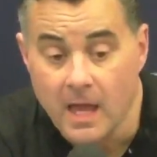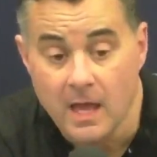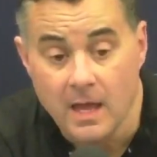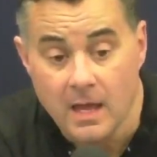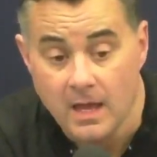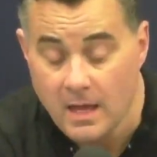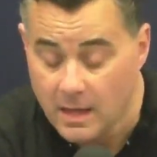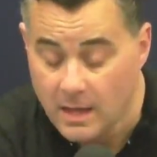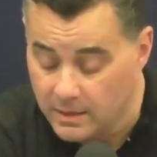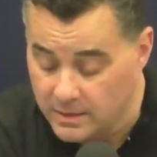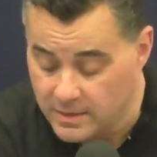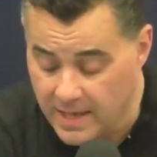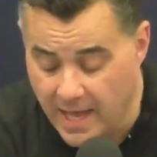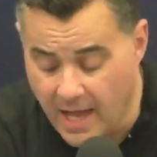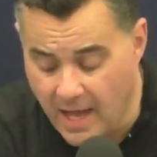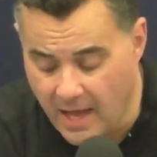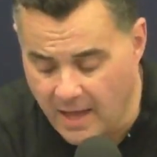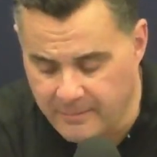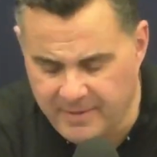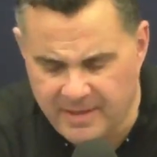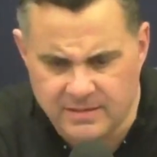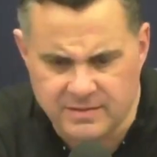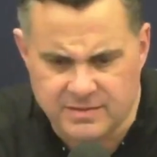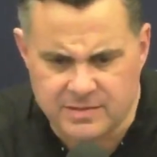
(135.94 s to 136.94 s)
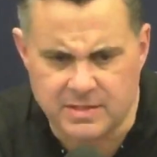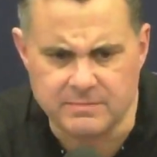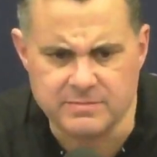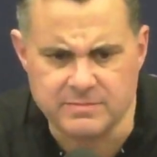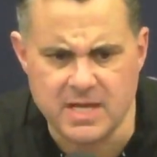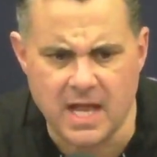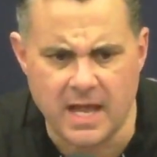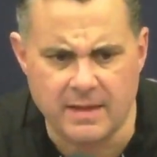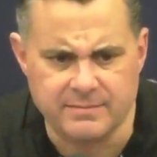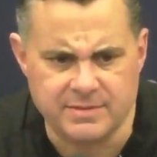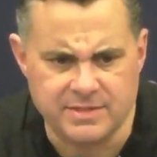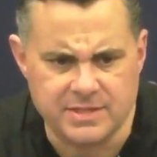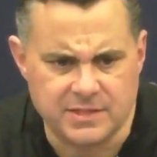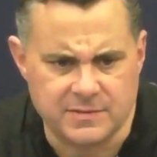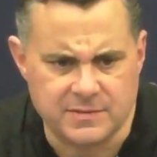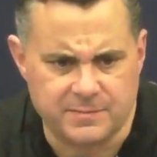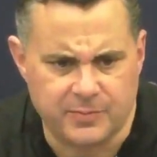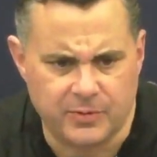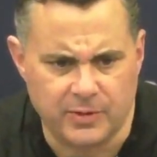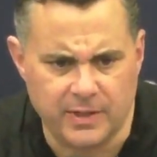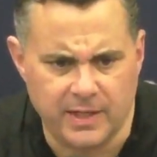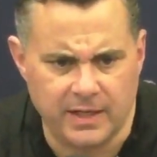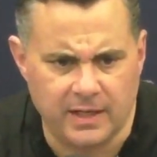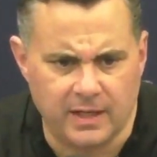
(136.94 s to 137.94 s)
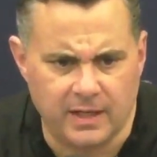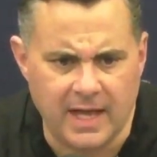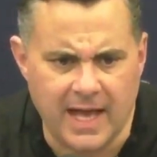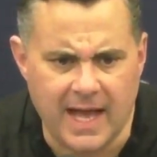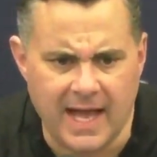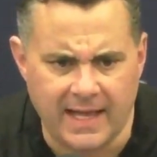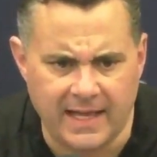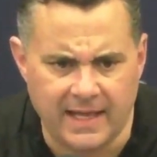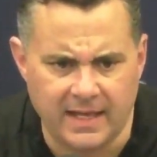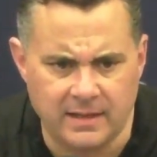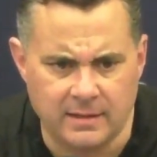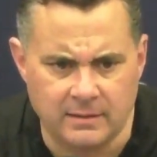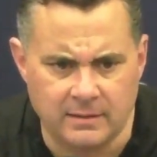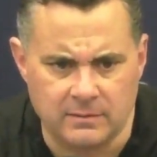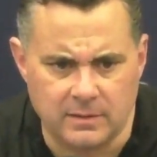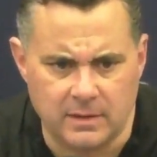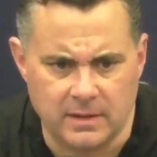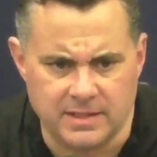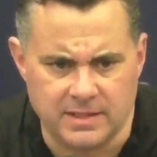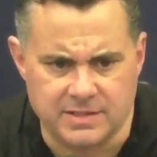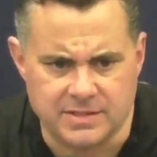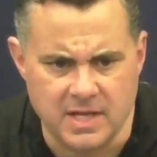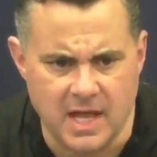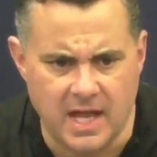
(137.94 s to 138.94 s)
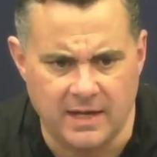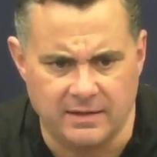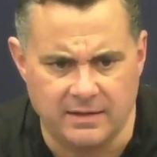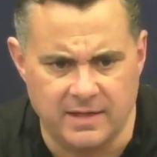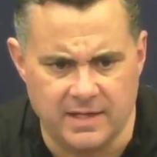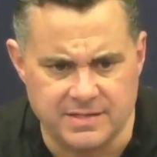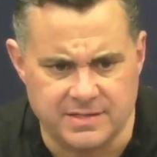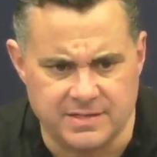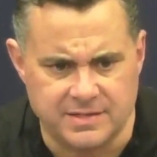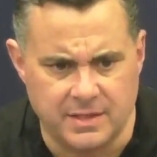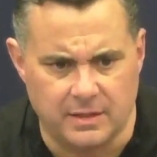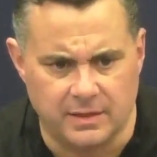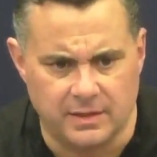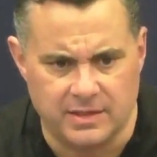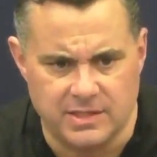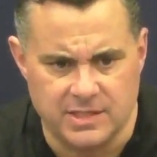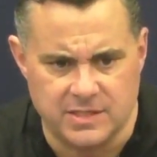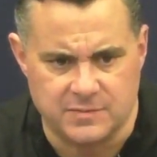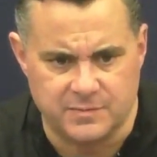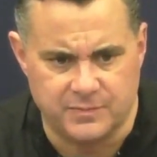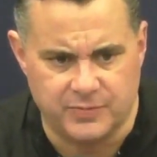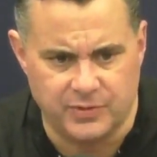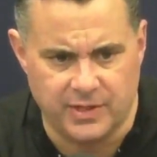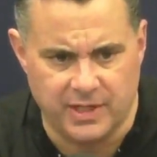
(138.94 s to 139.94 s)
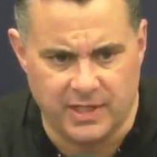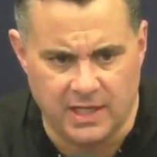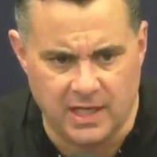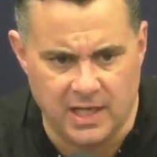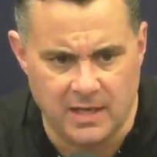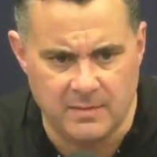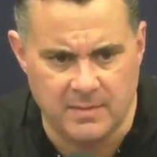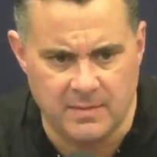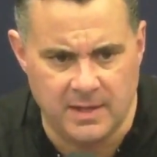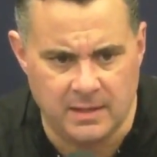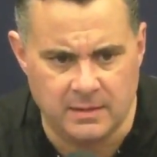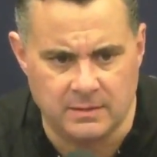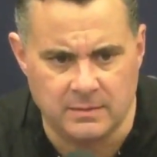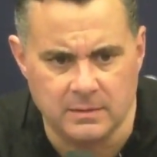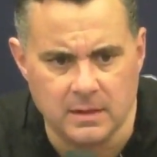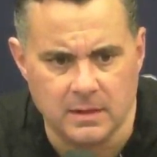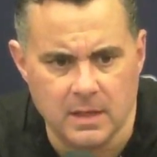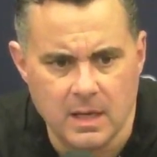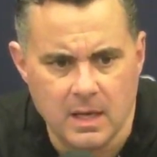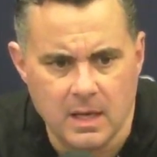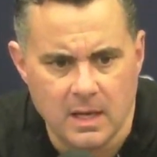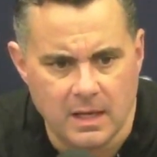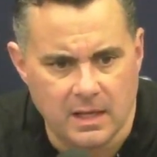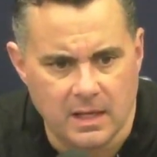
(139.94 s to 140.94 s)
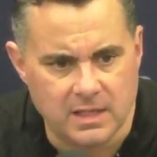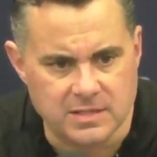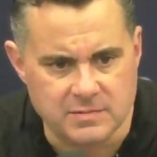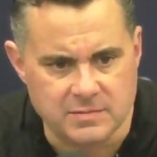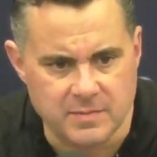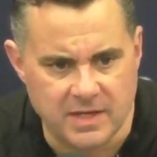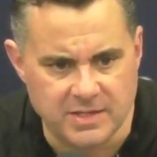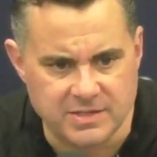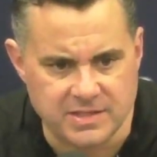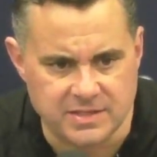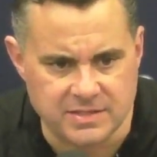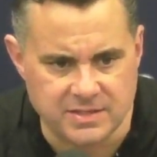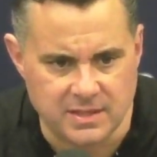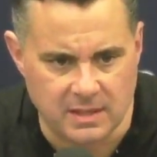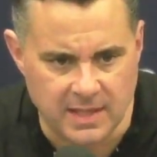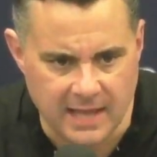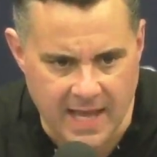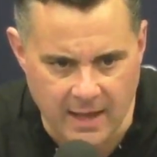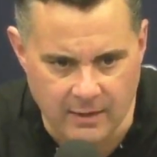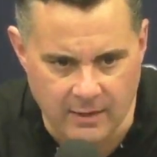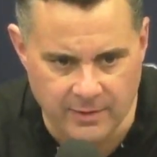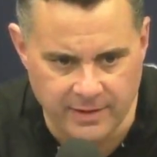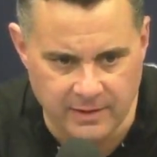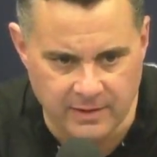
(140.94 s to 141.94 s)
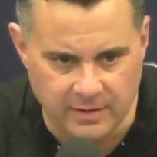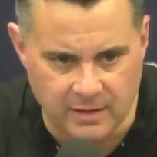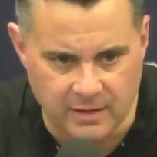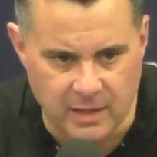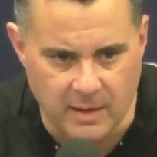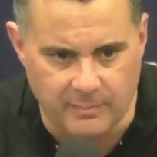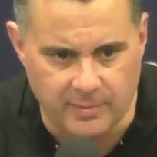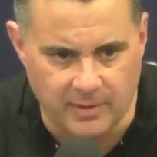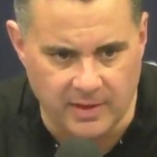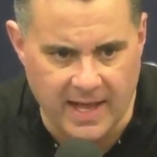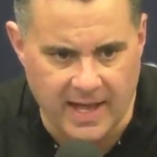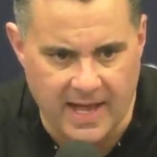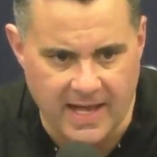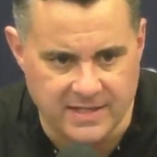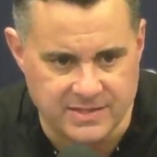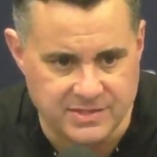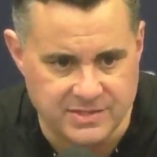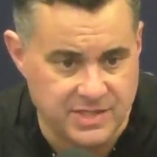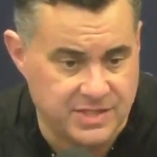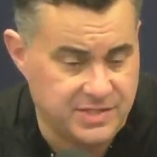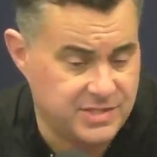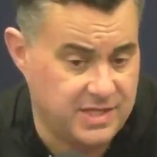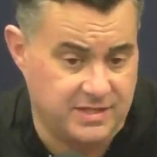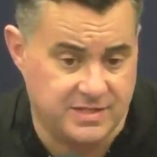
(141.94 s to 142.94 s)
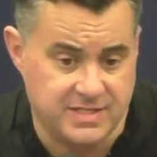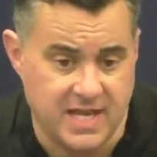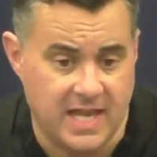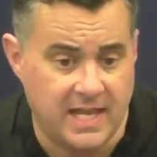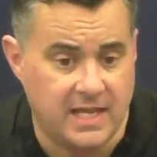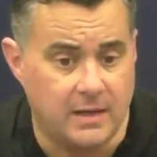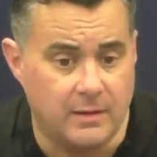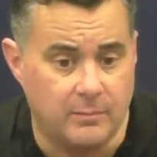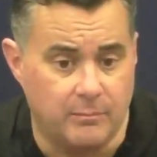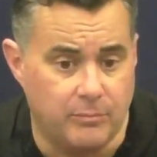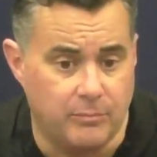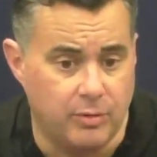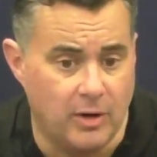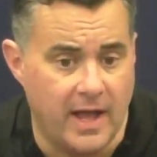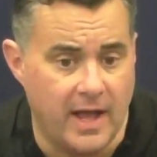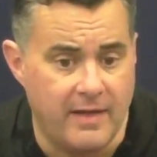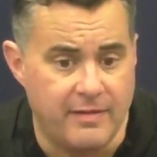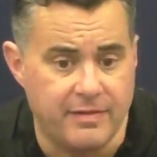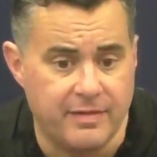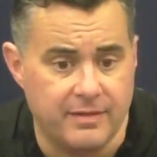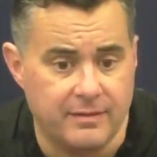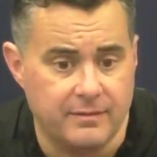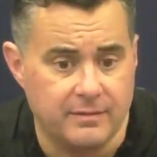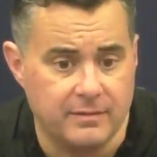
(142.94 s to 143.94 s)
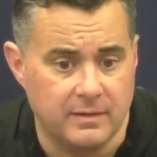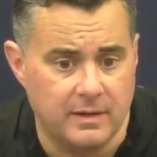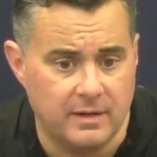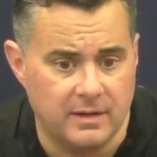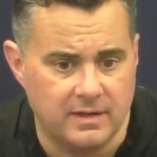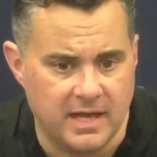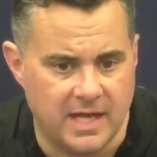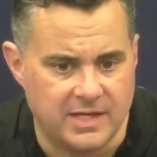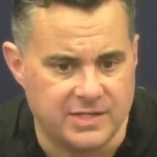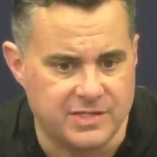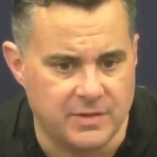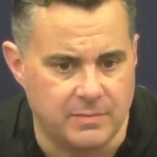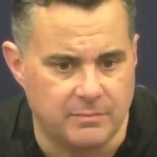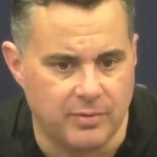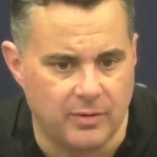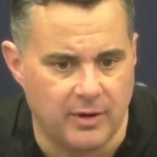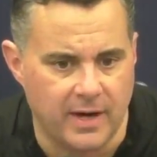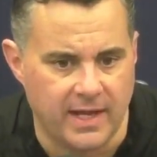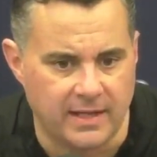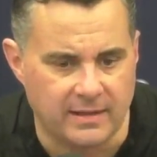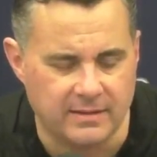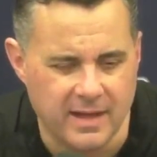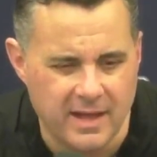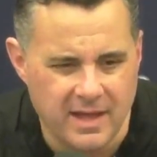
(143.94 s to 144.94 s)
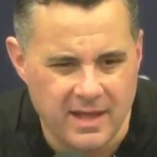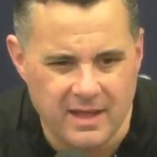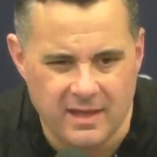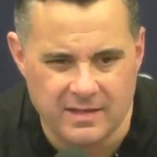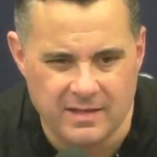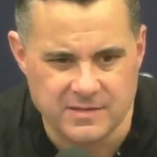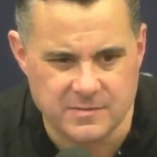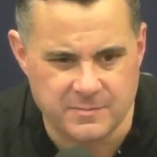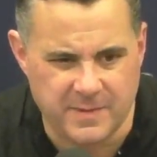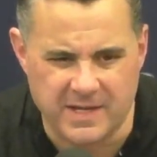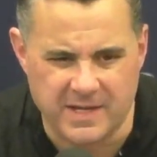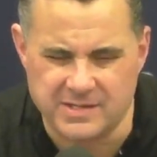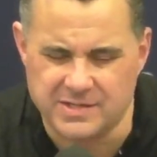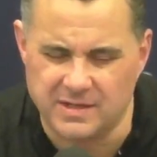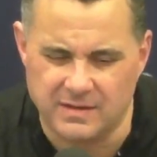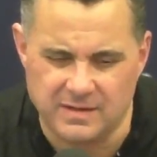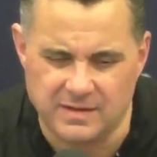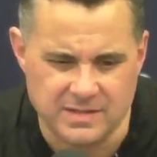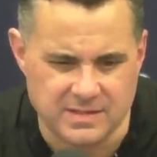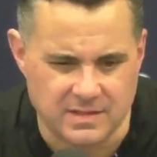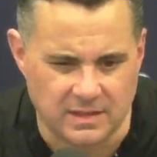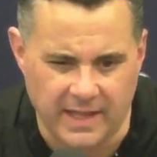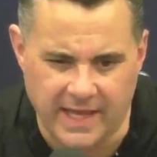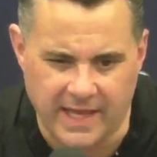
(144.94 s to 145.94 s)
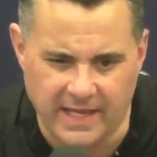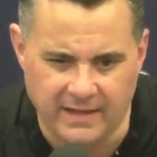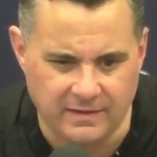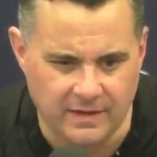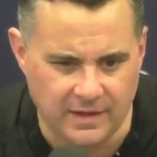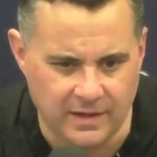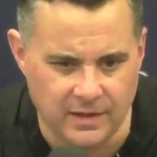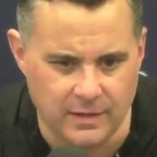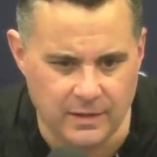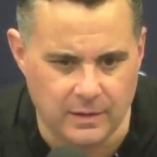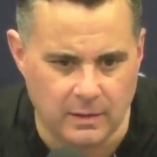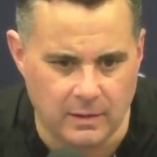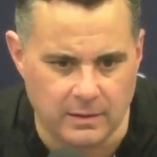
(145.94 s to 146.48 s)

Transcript: Yeah, sometimes just putting a guy in, it's not necessarily just putting him in as much as allowing a couple guys just to take a breath, catch a break, especially this late in the year.